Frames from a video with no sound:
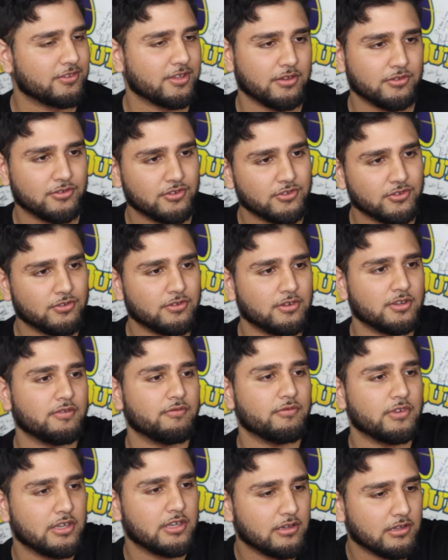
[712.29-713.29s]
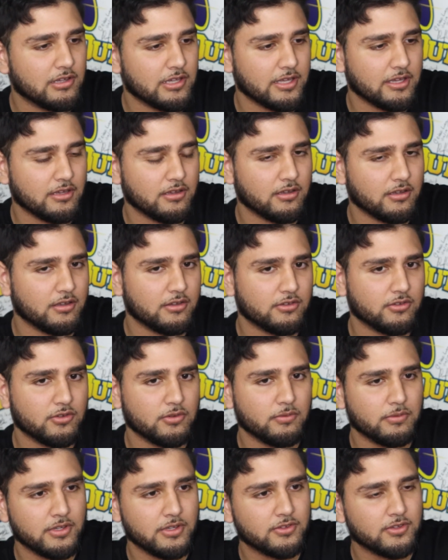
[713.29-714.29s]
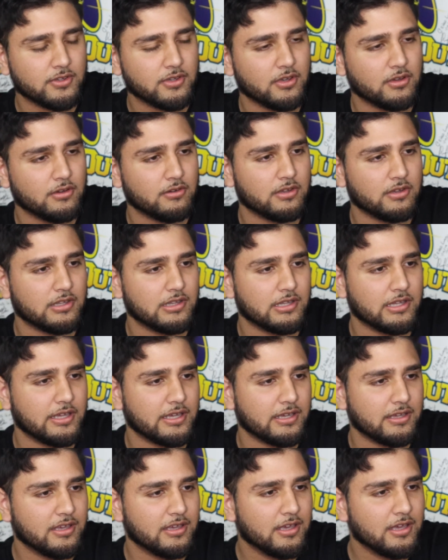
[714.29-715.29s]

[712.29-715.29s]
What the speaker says: I was just shooting a video like 2 weeks ago, and like